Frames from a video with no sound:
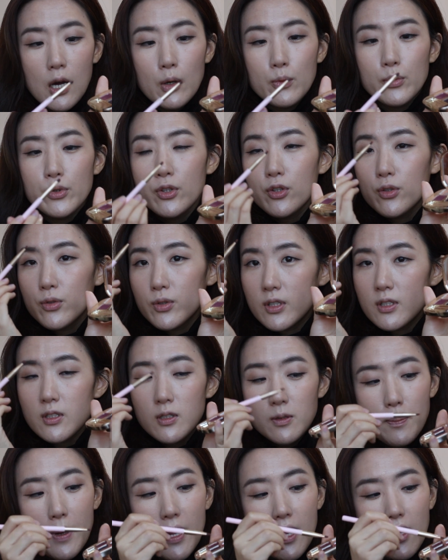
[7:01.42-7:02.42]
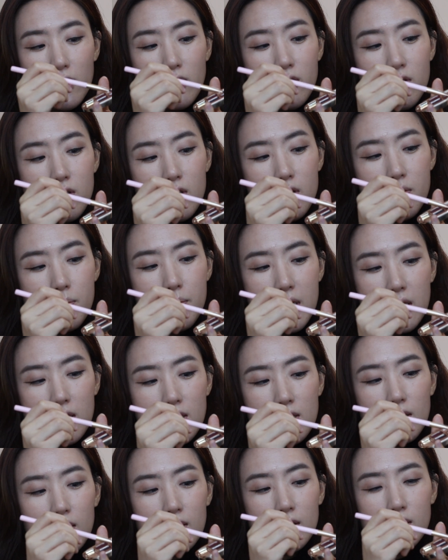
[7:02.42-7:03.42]
I would use this pen to
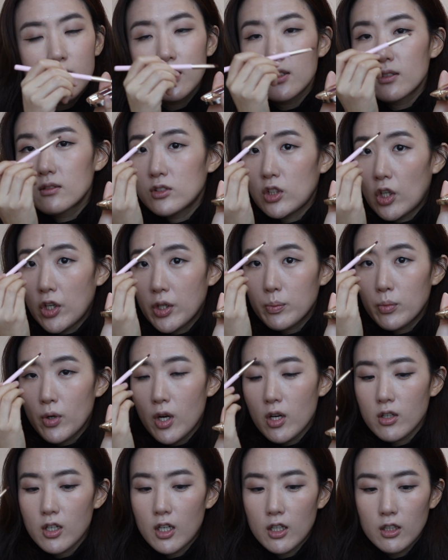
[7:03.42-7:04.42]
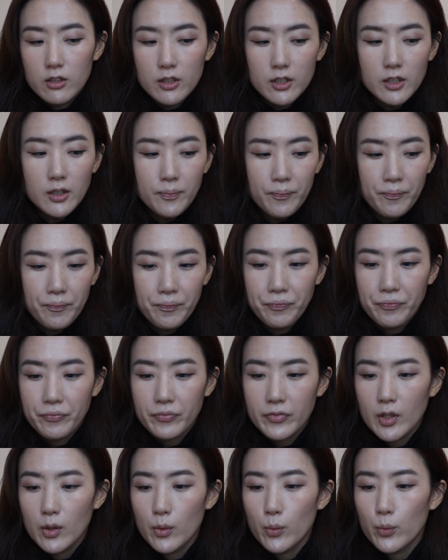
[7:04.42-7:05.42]
mix this dark brown color
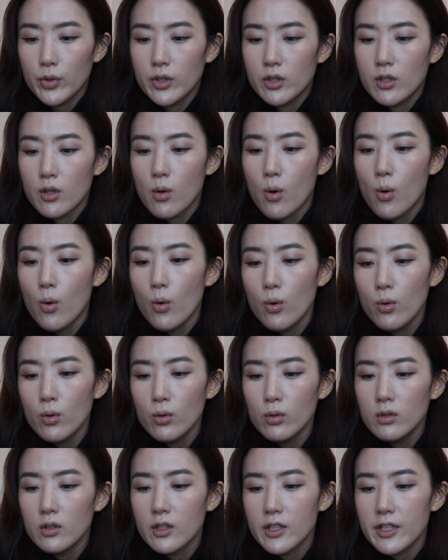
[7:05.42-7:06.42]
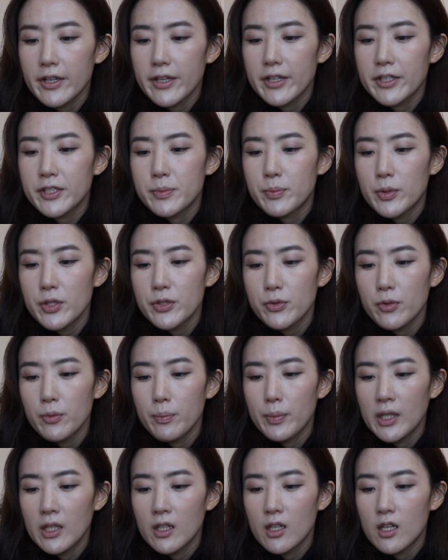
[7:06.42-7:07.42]
with the cool espresso
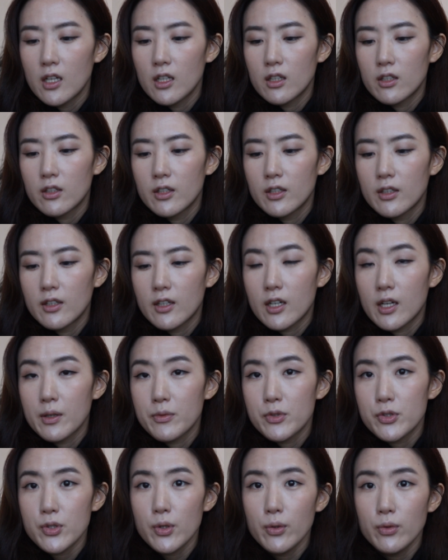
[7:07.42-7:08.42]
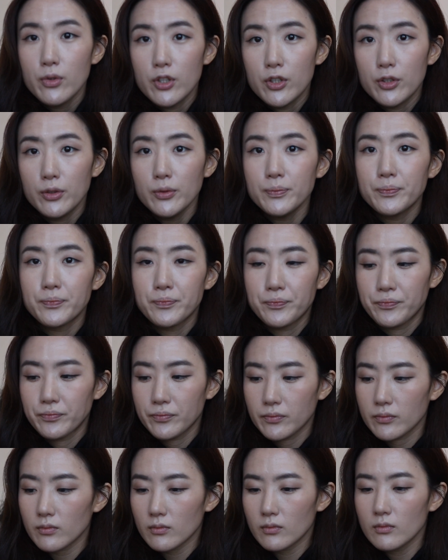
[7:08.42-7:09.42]
bean color that I've shown you,
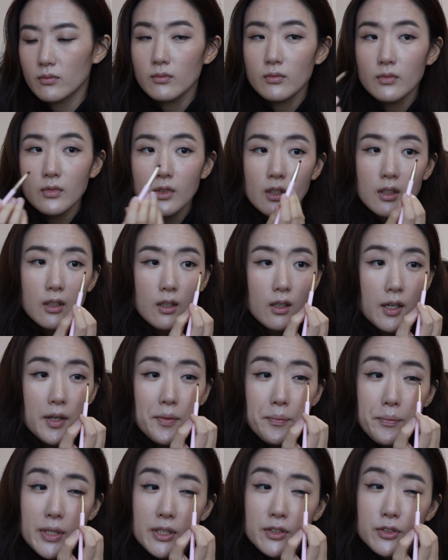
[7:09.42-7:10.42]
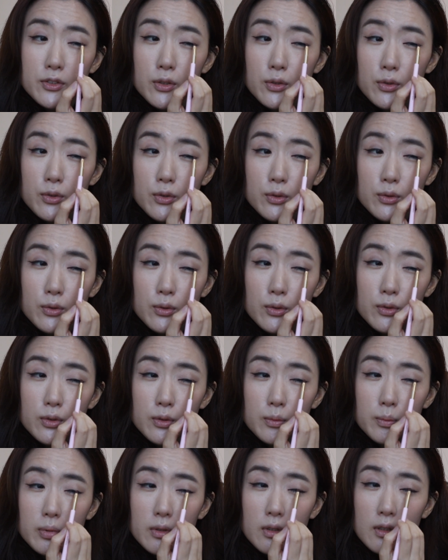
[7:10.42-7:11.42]
and mix the two to
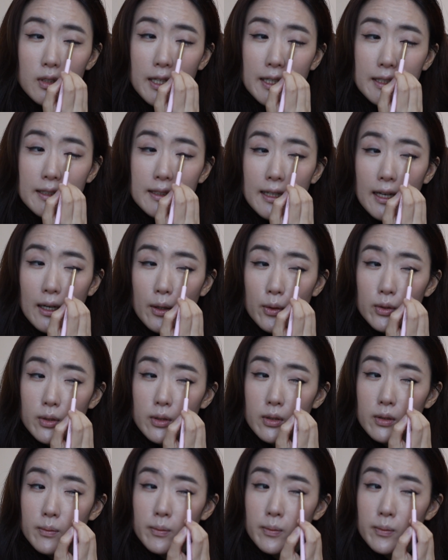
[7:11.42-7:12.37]
blend out